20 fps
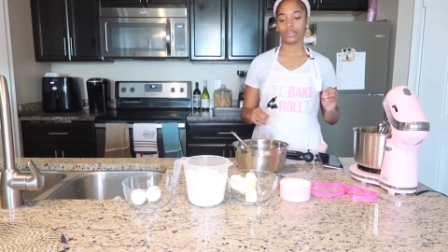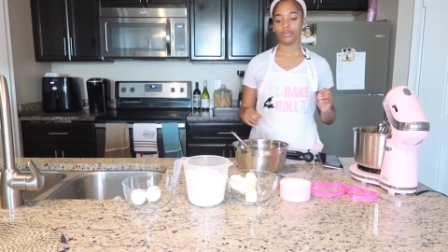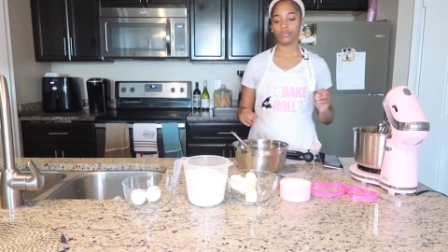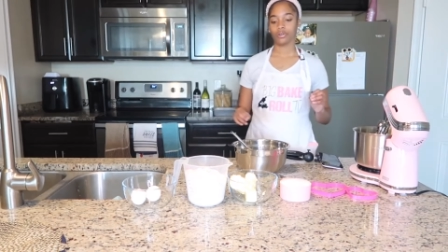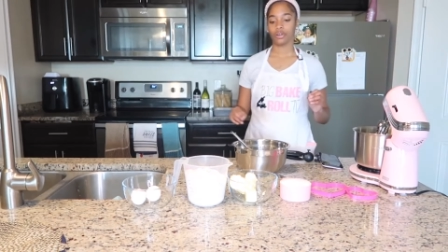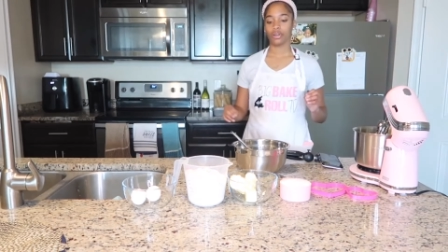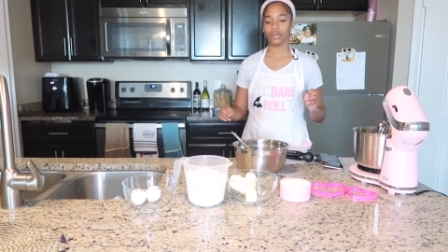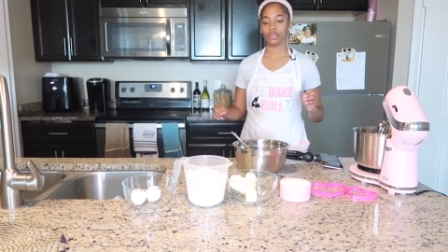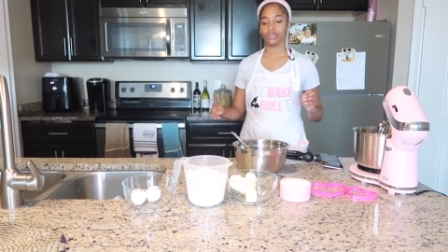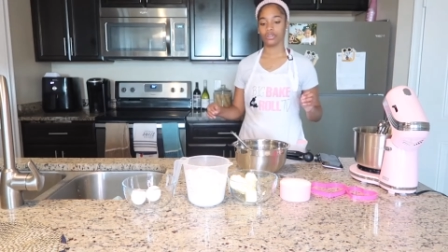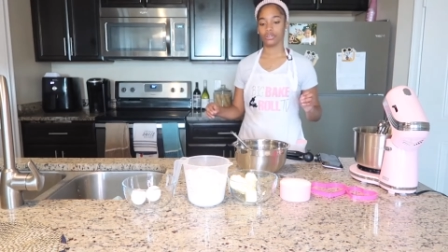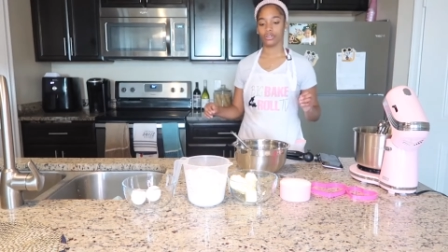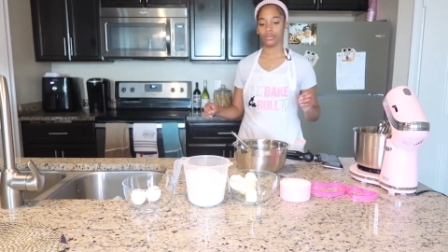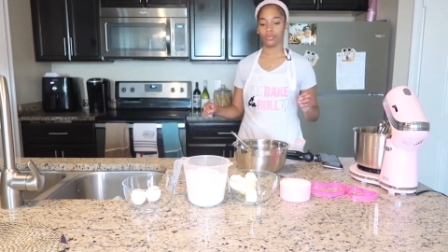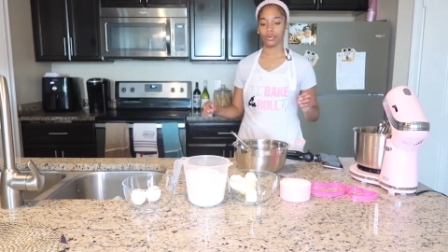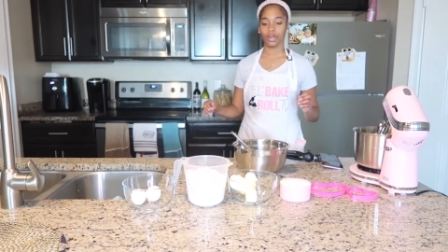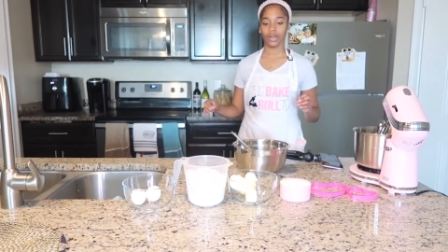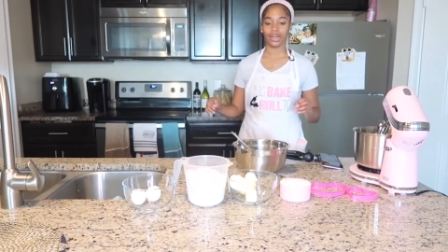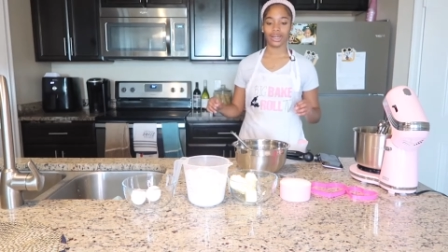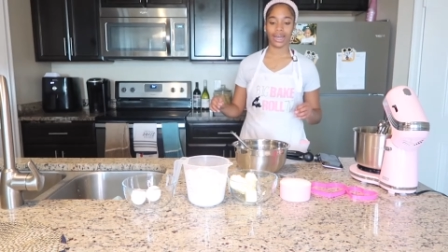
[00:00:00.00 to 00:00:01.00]
thing we're going to do,
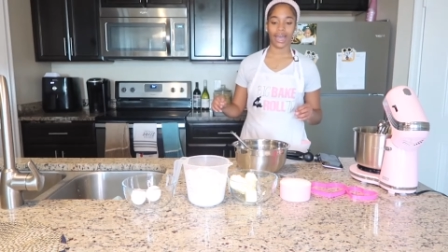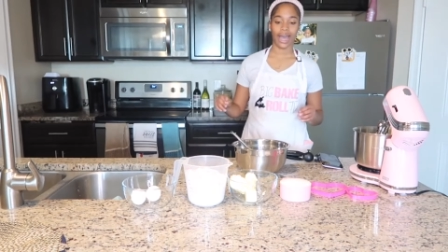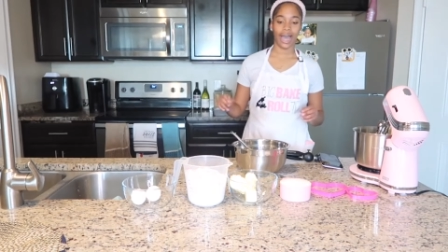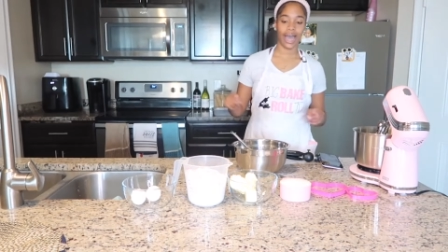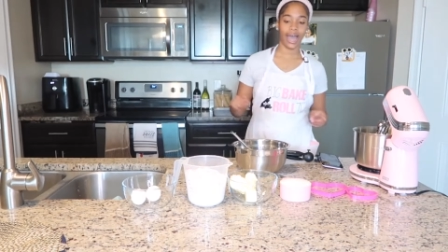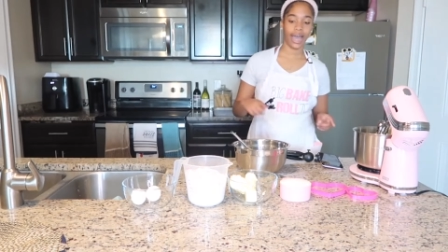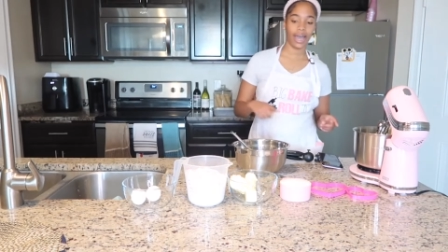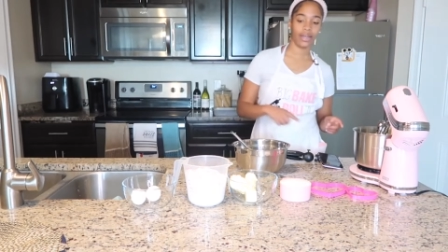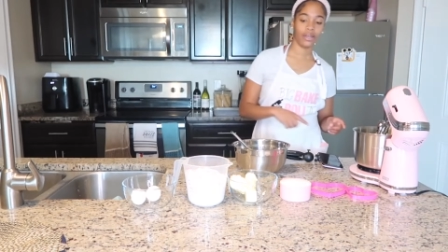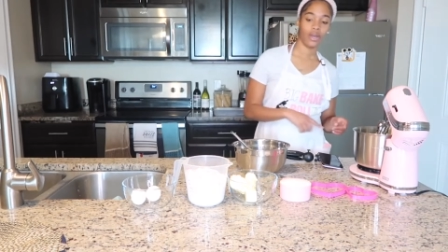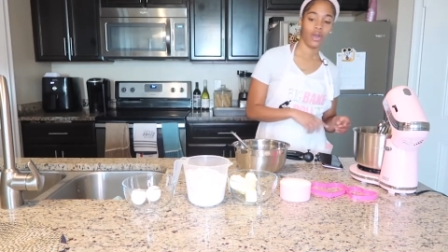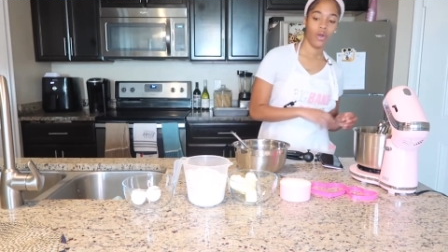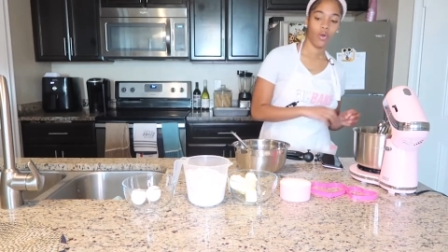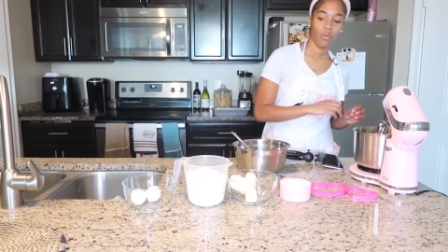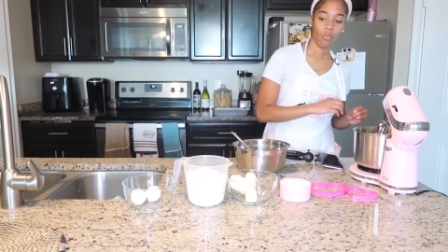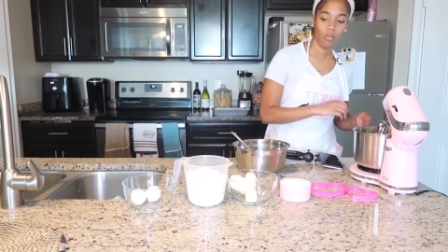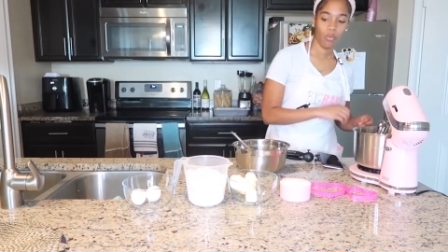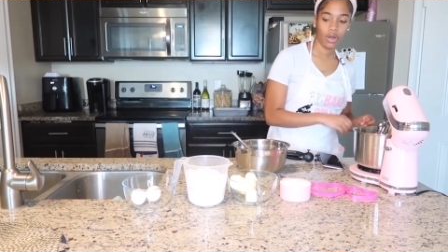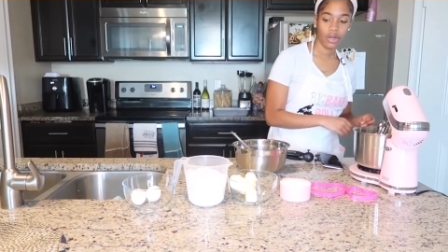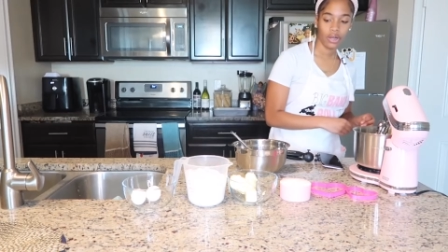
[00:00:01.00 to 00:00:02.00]
we're gonna add
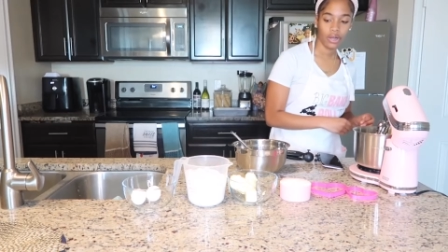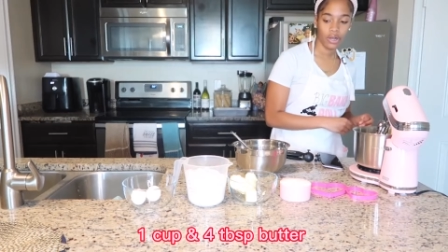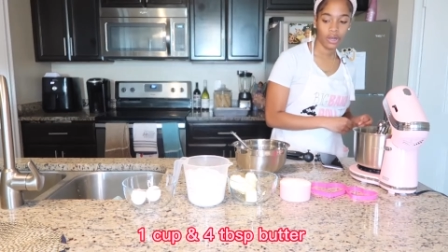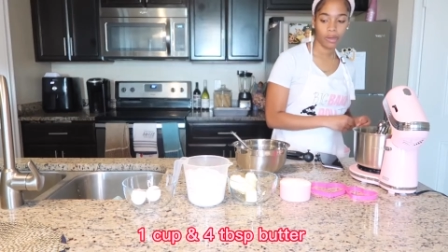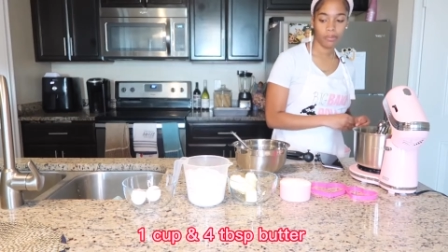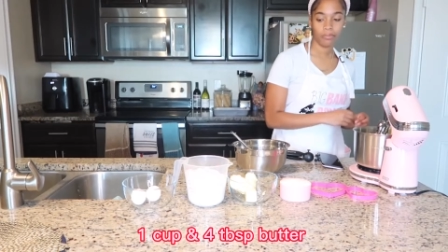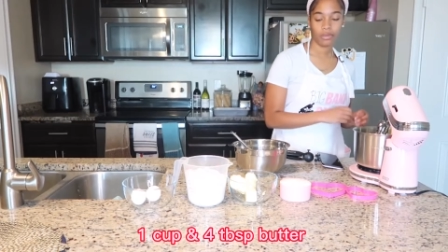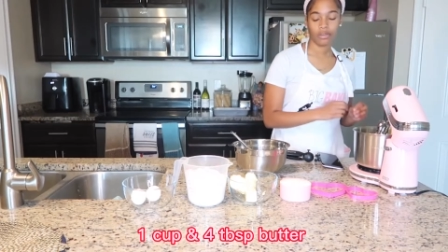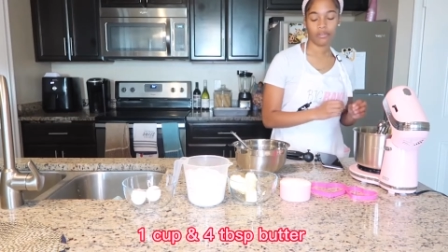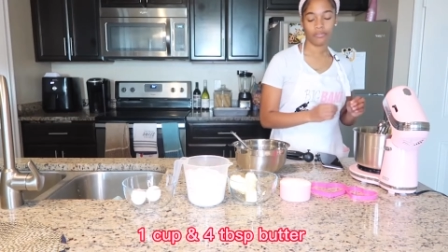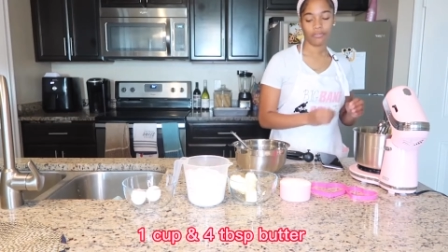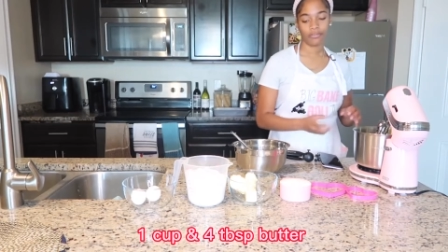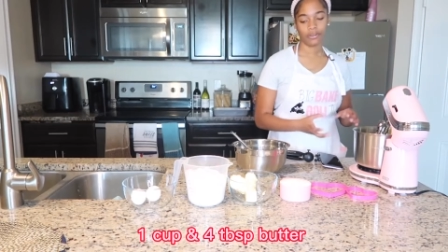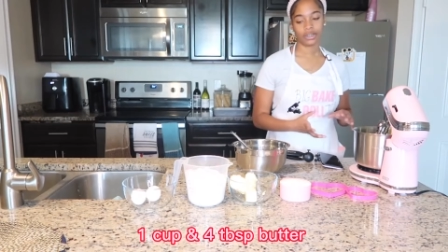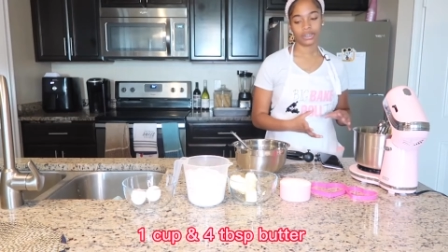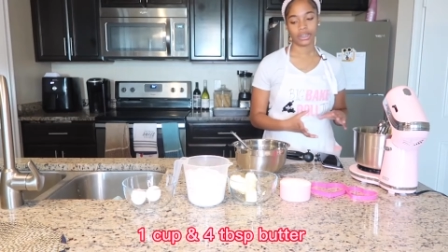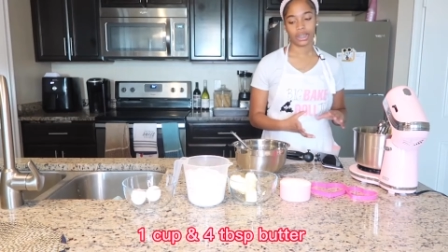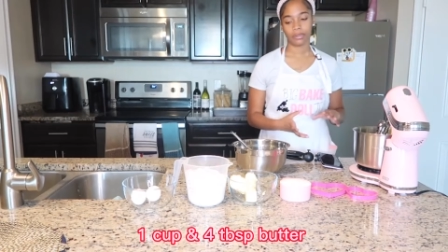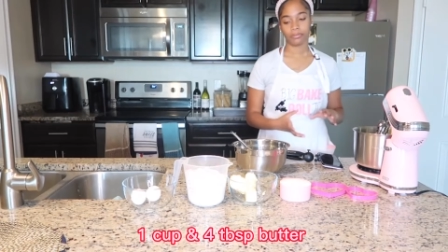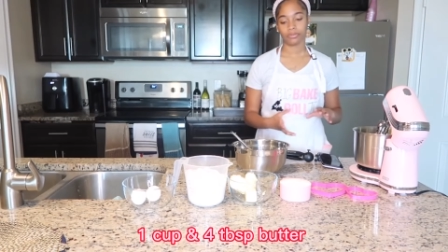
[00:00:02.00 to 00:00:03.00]
1 cup and 4
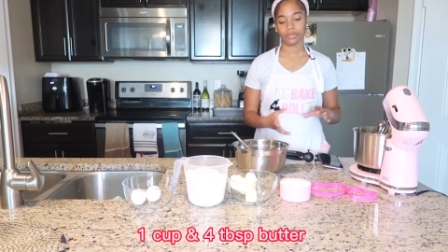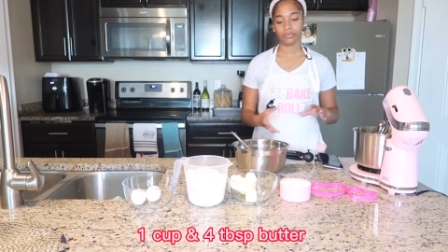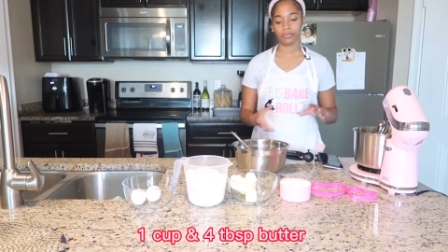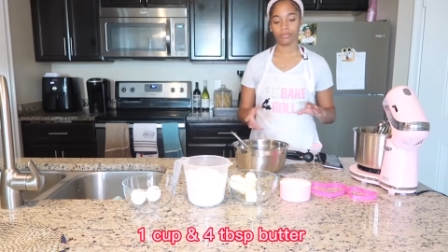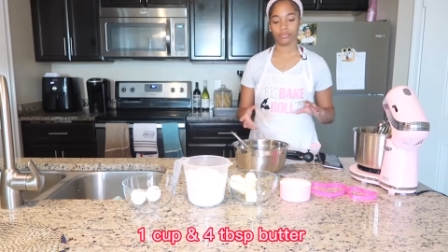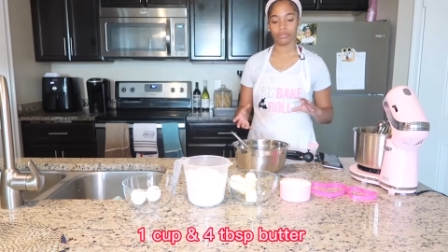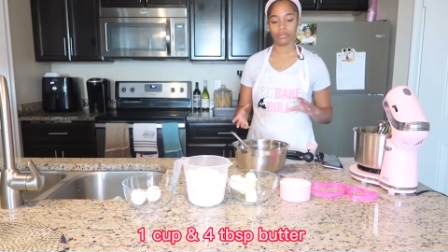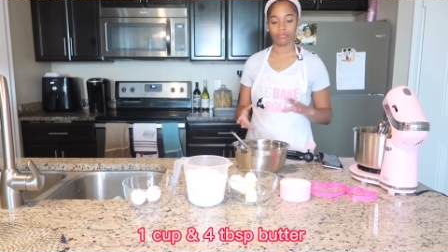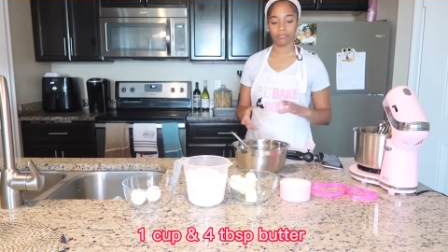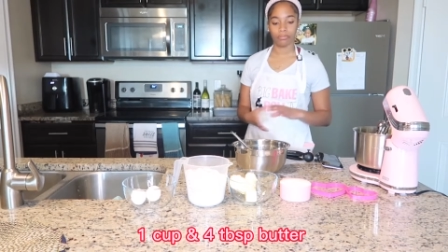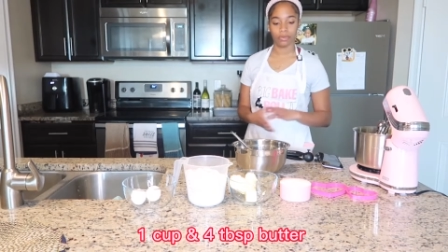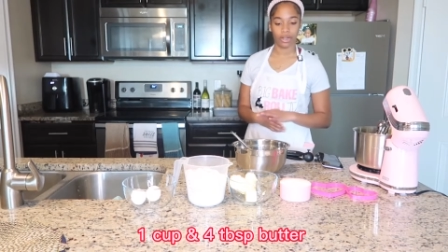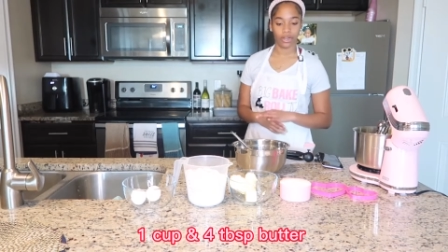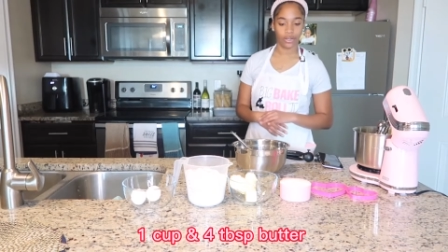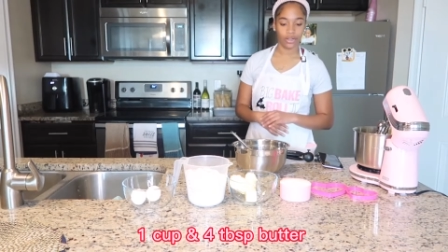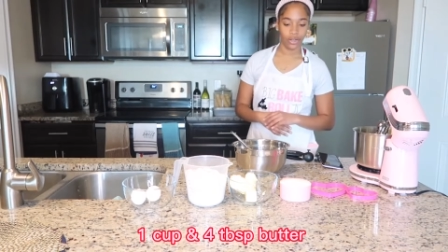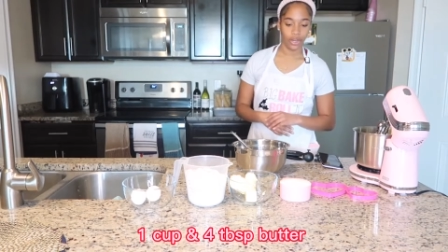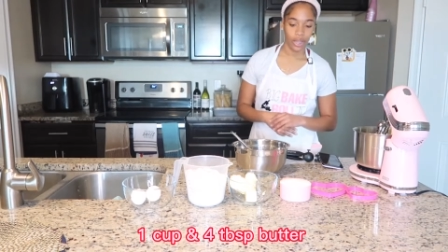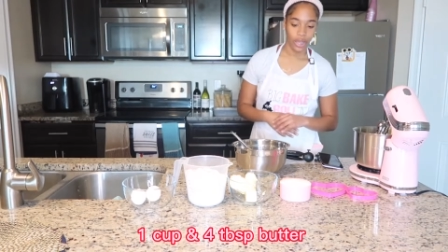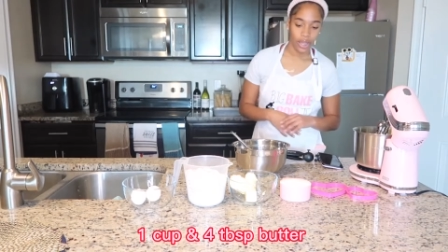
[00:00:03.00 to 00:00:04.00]
tablespoons of
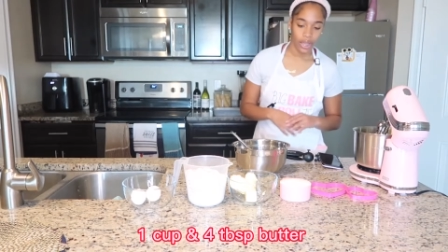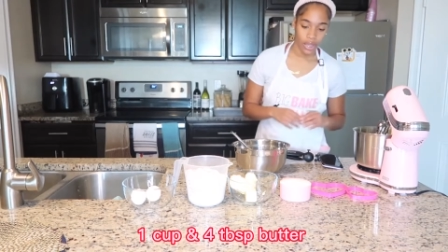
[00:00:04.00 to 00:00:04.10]
butter